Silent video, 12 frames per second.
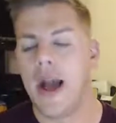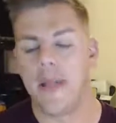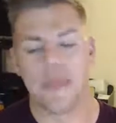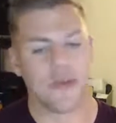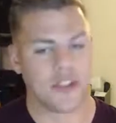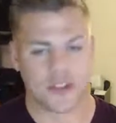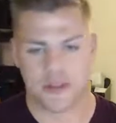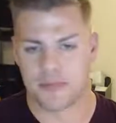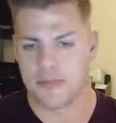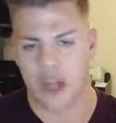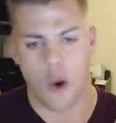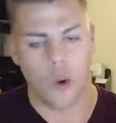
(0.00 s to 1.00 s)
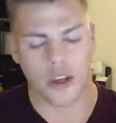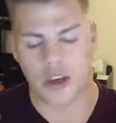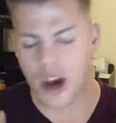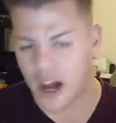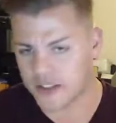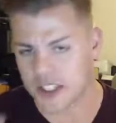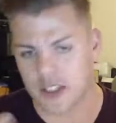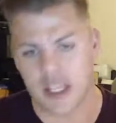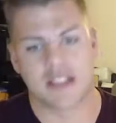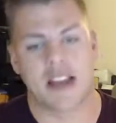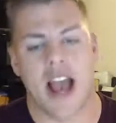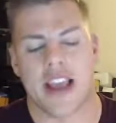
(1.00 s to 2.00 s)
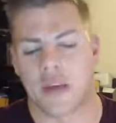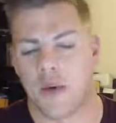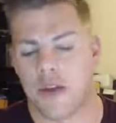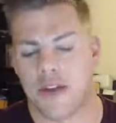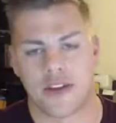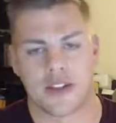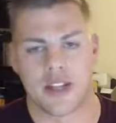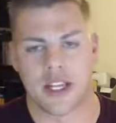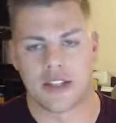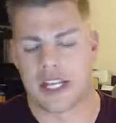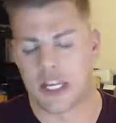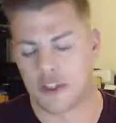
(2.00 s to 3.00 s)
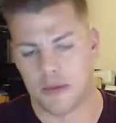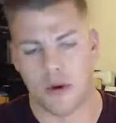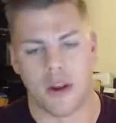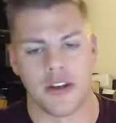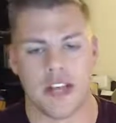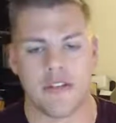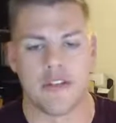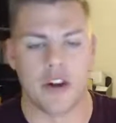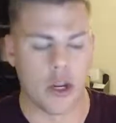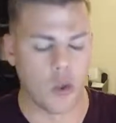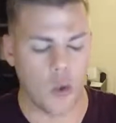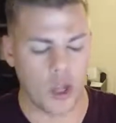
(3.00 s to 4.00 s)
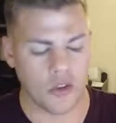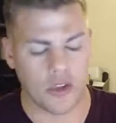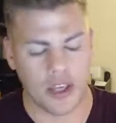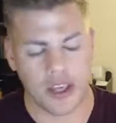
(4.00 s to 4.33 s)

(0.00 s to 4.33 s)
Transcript: Just, constantly attacking with this thing is going to get your opponent dead very quickly,